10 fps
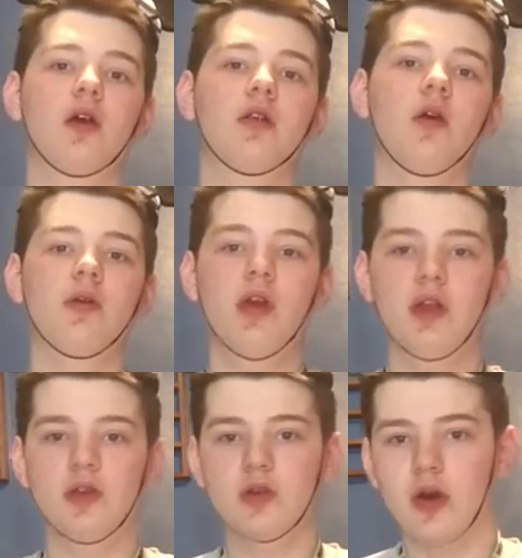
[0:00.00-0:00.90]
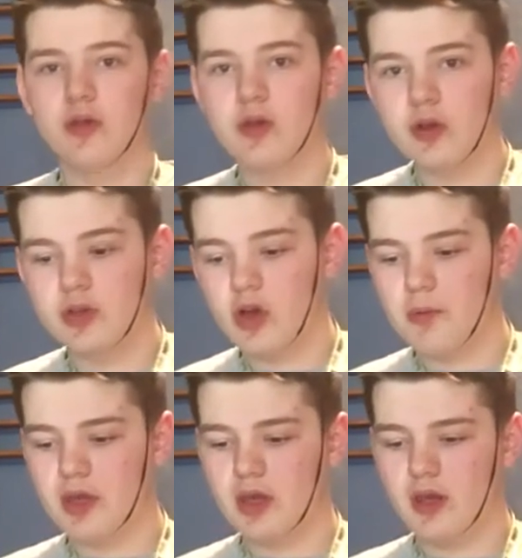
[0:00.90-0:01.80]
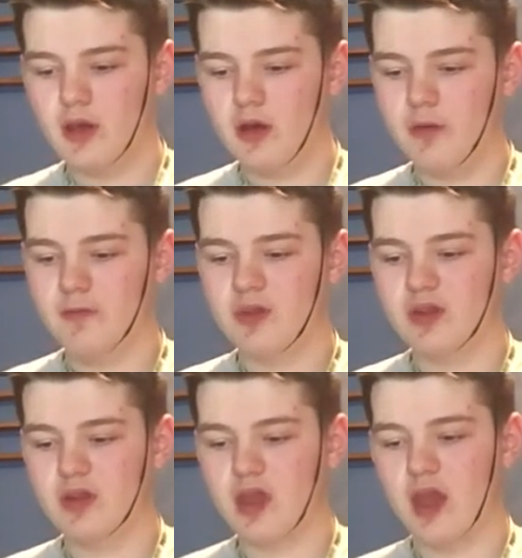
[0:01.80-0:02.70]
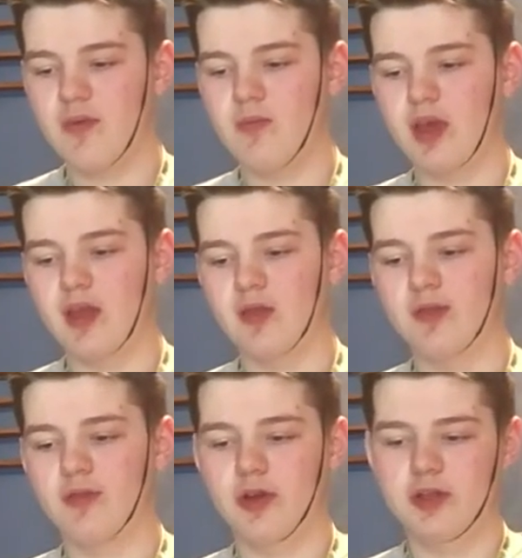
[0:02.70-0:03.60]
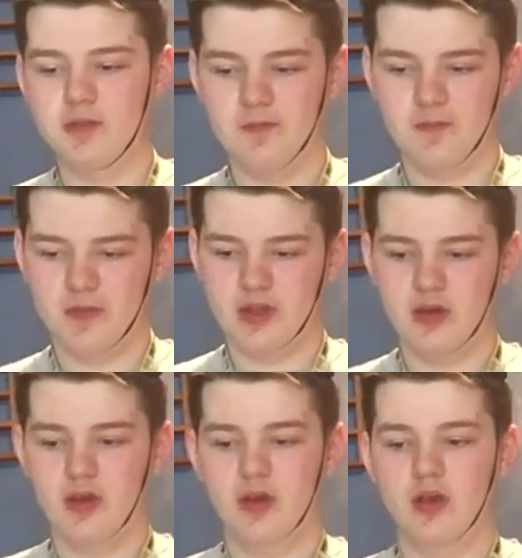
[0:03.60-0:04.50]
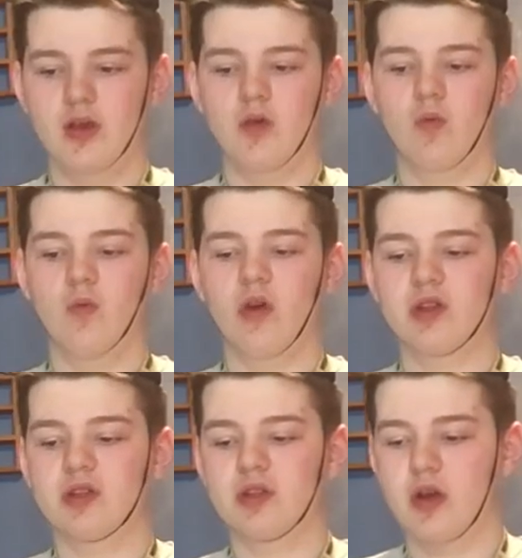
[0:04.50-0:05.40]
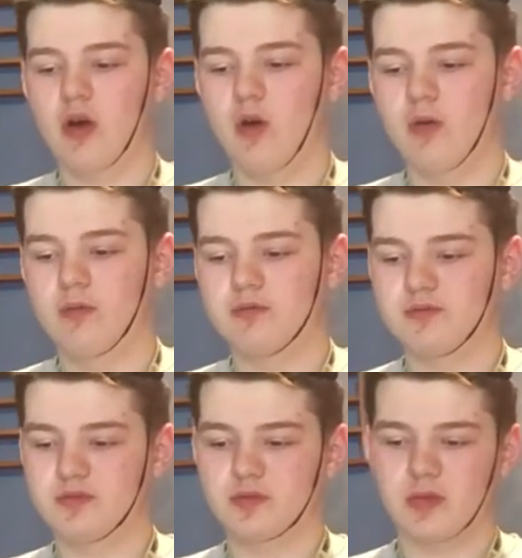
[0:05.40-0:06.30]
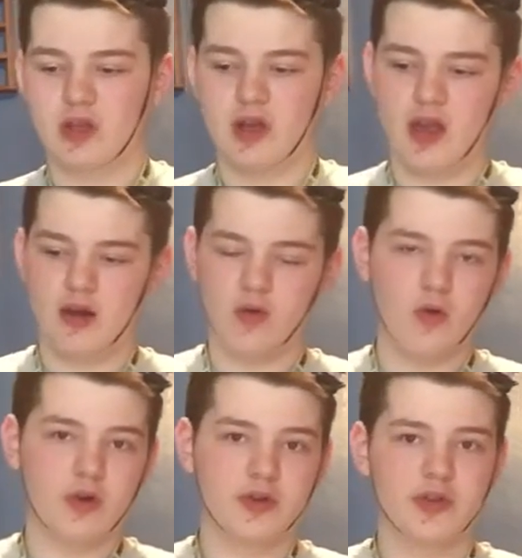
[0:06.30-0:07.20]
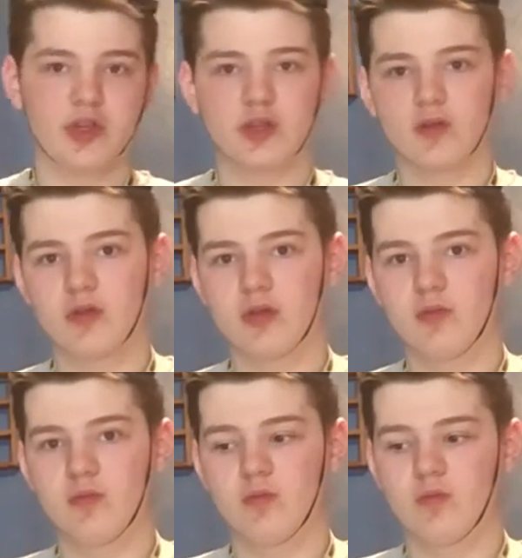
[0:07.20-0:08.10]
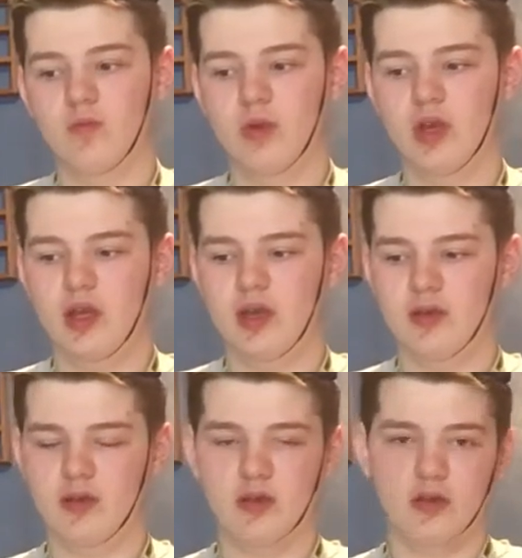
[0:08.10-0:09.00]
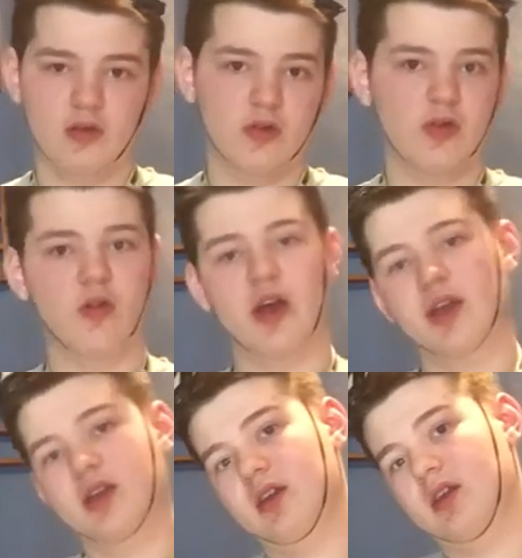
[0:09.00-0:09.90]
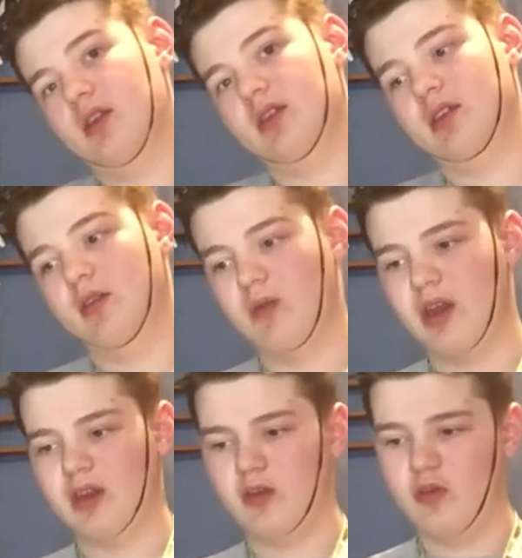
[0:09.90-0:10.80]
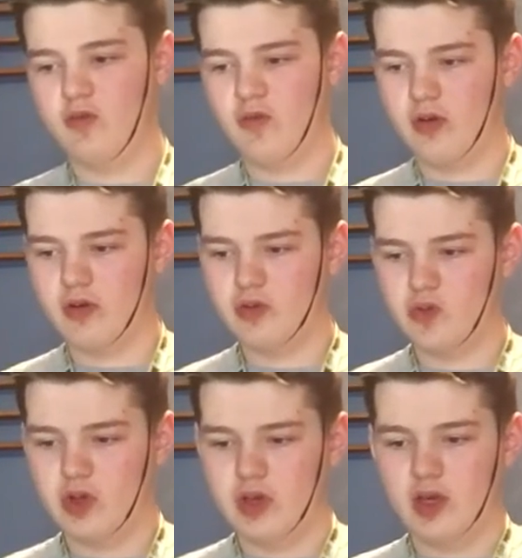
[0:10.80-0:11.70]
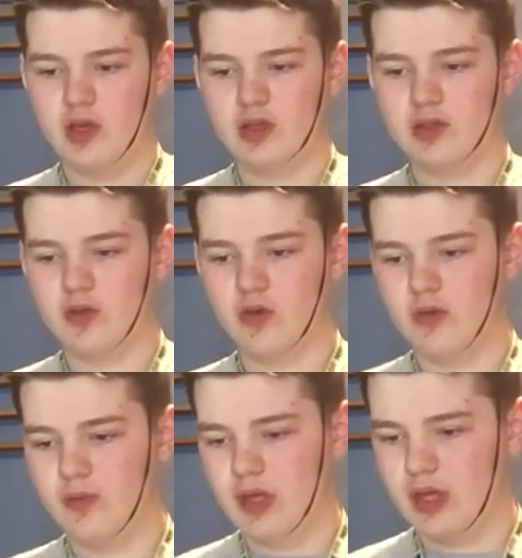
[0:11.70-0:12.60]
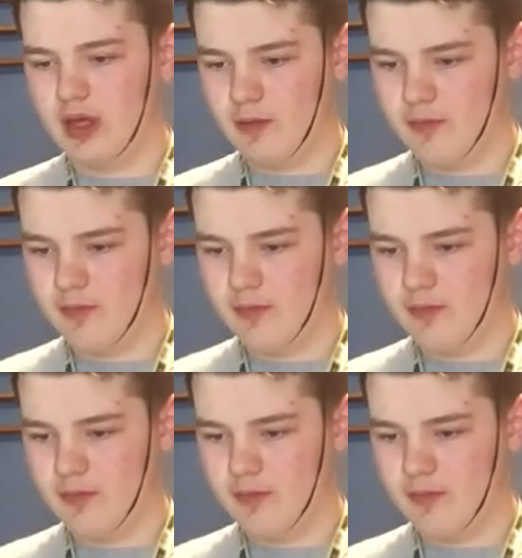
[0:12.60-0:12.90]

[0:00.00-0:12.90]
Now we'll get into our third topic here, Ant-Man 3. So, and of course, it's going to be like in the cinematic universe. It's going to be,